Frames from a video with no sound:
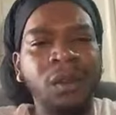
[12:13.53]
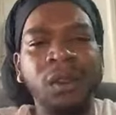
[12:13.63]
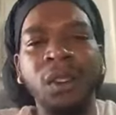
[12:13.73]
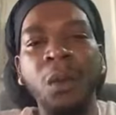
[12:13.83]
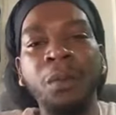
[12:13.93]

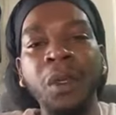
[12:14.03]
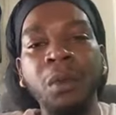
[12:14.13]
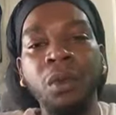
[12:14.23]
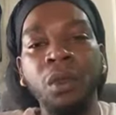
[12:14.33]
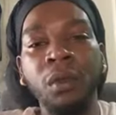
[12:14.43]
Some
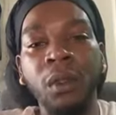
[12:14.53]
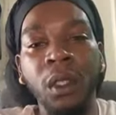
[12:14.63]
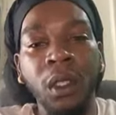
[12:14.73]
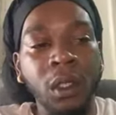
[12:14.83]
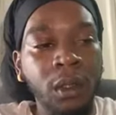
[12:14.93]
people,
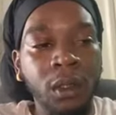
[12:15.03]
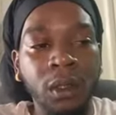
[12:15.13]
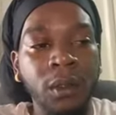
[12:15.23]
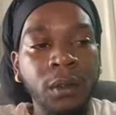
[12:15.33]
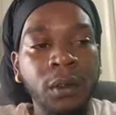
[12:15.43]

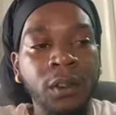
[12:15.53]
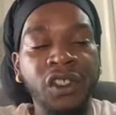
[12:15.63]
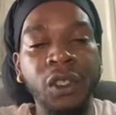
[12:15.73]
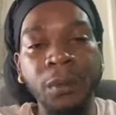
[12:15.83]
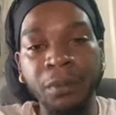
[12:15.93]

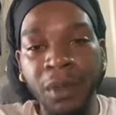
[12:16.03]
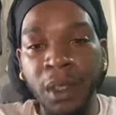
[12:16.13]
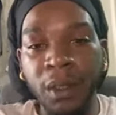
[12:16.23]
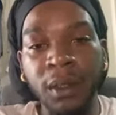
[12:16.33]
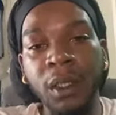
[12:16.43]
some
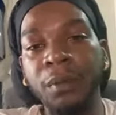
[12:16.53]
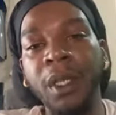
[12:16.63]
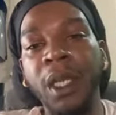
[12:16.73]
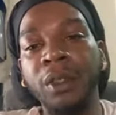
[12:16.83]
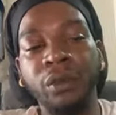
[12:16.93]
things come
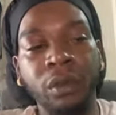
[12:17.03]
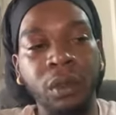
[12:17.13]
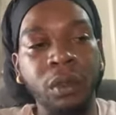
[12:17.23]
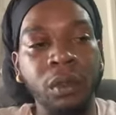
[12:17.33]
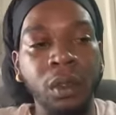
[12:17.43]
natural
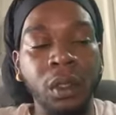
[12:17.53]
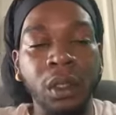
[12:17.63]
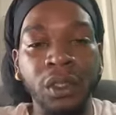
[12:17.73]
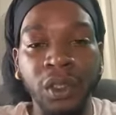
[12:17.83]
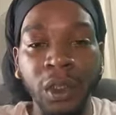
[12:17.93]

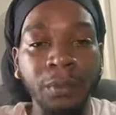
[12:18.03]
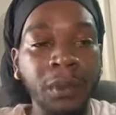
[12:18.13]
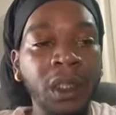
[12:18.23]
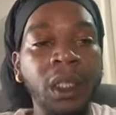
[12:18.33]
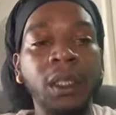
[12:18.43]
some
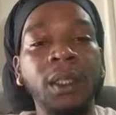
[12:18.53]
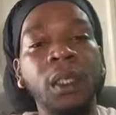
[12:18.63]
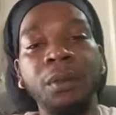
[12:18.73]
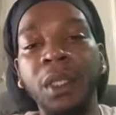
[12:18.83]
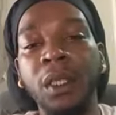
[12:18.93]
things
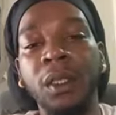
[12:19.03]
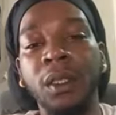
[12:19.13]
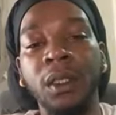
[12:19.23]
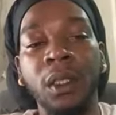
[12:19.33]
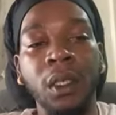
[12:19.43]
come easy.
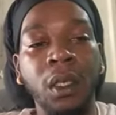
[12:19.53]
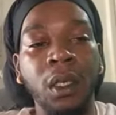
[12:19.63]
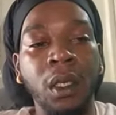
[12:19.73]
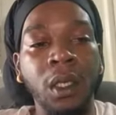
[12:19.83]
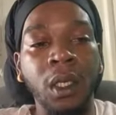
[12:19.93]

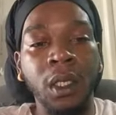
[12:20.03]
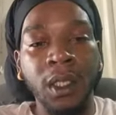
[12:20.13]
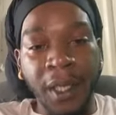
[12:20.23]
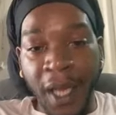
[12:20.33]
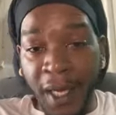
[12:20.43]

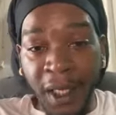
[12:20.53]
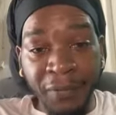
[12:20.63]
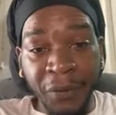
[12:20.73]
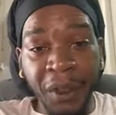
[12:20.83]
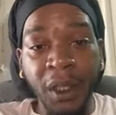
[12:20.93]
Not
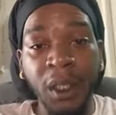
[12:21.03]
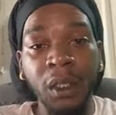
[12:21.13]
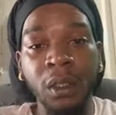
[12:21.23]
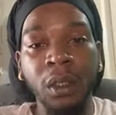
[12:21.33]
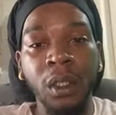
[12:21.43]
everything,
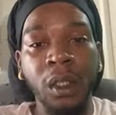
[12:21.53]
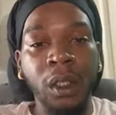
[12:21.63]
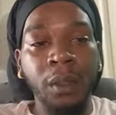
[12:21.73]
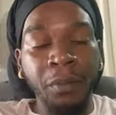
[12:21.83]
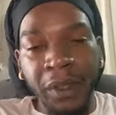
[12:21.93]

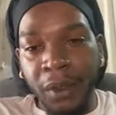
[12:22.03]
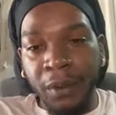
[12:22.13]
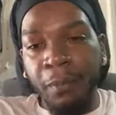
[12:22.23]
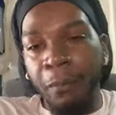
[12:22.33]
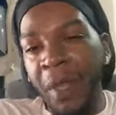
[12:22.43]
but
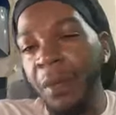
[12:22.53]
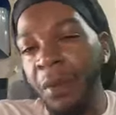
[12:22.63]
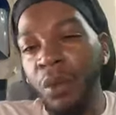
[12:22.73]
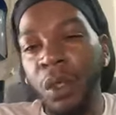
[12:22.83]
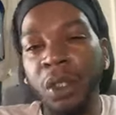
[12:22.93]

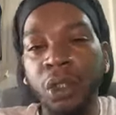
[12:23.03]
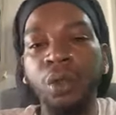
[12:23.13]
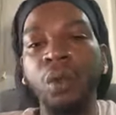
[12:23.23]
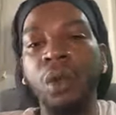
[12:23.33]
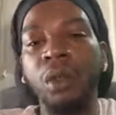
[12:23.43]
maybe what you
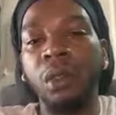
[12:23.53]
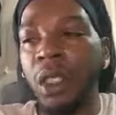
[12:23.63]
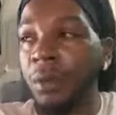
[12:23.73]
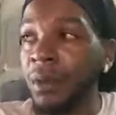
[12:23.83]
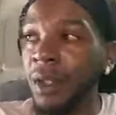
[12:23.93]
want
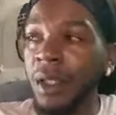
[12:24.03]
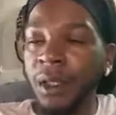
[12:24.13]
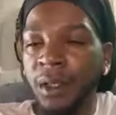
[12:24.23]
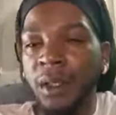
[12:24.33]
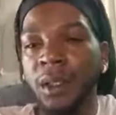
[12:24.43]
comes
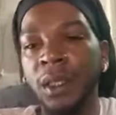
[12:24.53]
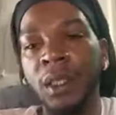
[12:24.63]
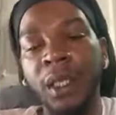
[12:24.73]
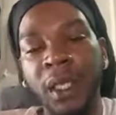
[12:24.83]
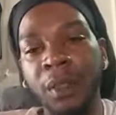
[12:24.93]
easier to the
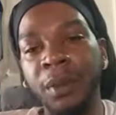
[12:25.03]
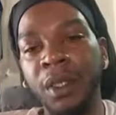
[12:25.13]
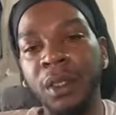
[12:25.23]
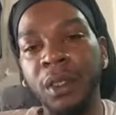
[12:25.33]
next person.